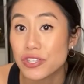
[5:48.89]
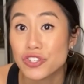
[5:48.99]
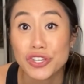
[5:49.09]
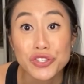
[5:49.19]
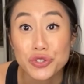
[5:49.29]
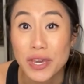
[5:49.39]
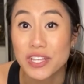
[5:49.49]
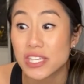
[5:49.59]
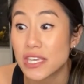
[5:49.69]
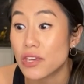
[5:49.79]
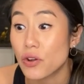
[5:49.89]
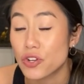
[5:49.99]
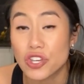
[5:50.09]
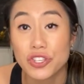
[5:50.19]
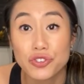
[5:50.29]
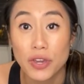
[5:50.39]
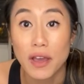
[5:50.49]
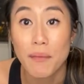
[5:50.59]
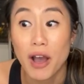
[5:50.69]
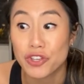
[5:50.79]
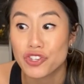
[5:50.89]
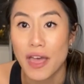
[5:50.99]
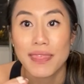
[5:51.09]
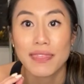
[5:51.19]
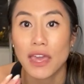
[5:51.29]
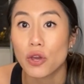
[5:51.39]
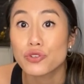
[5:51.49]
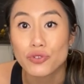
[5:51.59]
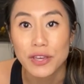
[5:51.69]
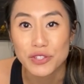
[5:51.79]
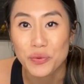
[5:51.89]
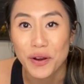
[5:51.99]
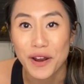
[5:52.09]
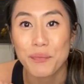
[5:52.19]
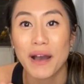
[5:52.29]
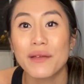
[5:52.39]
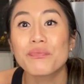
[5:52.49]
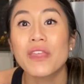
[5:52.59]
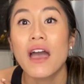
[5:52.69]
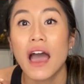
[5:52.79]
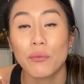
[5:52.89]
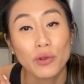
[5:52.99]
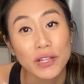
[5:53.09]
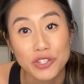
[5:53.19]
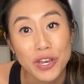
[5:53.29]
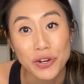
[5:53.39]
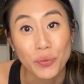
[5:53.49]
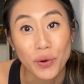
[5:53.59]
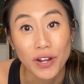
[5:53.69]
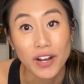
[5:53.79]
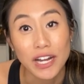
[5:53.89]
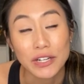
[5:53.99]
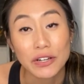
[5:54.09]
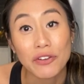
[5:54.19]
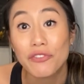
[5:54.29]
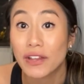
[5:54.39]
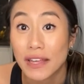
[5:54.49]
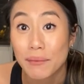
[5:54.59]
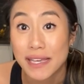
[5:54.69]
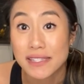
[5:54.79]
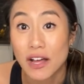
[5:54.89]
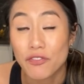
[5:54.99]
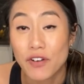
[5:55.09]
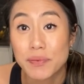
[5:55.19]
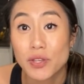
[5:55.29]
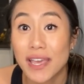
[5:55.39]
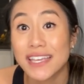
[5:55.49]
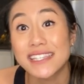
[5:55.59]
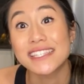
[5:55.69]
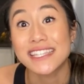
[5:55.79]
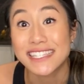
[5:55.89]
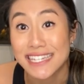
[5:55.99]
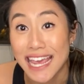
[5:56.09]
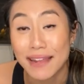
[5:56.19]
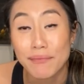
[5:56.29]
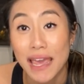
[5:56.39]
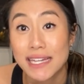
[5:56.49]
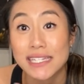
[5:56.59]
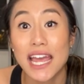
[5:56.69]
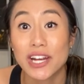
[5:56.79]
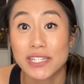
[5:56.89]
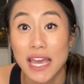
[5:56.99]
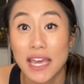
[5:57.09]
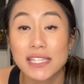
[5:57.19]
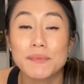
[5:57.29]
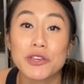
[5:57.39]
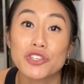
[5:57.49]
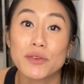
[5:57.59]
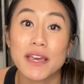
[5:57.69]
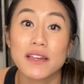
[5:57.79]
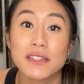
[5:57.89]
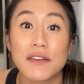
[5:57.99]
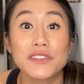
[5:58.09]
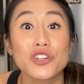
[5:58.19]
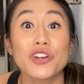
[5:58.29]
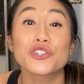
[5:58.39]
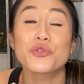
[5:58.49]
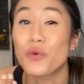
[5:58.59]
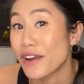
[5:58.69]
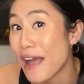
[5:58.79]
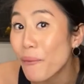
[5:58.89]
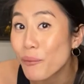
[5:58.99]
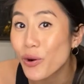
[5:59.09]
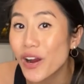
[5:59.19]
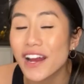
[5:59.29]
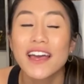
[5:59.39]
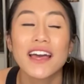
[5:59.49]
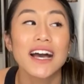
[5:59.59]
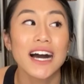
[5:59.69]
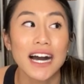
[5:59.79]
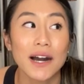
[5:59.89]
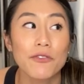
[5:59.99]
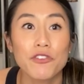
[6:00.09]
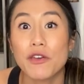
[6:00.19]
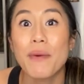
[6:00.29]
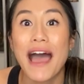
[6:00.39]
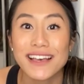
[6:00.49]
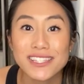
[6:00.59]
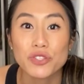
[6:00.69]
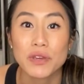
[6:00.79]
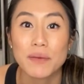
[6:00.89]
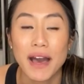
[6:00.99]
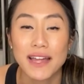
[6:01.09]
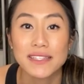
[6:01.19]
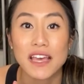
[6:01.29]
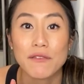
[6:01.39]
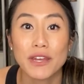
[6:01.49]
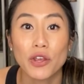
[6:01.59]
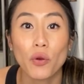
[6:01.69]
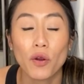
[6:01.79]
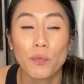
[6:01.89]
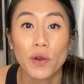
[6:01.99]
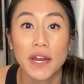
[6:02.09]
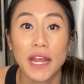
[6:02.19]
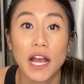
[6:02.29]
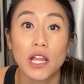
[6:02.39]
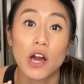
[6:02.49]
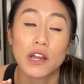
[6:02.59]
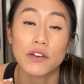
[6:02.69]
just drink tea or just drink a matcha and then like go straight to work. But I'm really trying to work on filling myself up so I can sustain my entire day, especially because I've started to work out more. For the past 3 months, I've been incorporating a lot